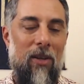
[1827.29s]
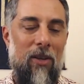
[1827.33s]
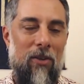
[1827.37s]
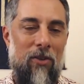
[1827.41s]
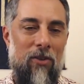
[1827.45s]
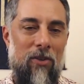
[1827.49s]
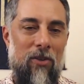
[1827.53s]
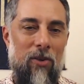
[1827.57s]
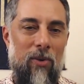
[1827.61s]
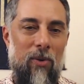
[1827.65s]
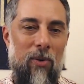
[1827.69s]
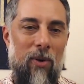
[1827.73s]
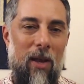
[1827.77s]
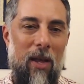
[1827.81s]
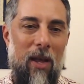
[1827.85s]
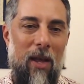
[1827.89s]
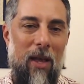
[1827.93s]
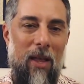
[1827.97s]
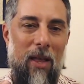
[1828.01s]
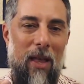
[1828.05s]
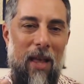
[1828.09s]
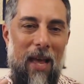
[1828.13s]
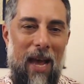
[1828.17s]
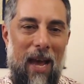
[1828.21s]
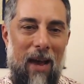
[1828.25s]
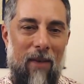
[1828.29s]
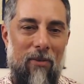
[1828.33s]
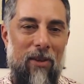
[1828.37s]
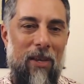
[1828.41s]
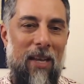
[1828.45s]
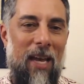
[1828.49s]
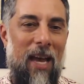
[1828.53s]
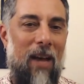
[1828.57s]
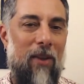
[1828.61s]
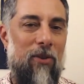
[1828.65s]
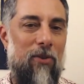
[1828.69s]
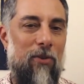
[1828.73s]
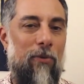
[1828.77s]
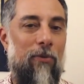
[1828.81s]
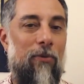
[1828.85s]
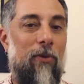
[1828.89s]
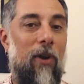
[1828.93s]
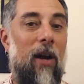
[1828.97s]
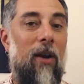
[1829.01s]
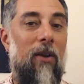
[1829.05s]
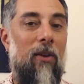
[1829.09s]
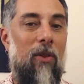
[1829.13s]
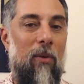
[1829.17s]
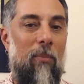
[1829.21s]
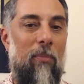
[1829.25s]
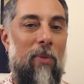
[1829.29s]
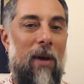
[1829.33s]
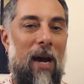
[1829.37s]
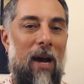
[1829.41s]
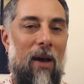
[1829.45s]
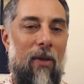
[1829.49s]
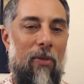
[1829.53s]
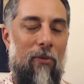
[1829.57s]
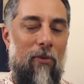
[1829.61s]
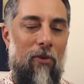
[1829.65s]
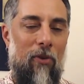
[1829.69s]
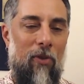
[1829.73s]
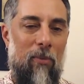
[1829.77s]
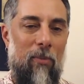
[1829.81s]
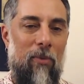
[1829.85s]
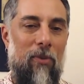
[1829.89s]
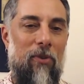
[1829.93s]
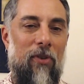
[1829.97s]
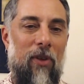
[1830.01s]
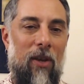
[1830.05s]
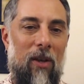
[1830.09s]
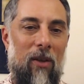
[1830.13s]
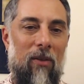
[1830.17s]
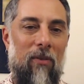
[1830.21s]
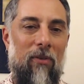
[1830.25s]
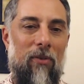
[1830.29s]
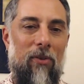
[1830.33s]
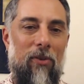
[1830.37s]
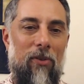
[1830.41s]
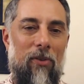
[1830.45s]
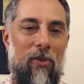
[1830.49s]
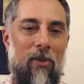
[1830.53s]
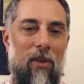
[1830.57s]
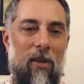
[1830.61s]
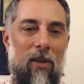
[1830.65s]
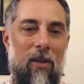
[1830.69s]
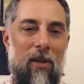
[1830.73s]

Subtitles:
to having had to find the path for themselves.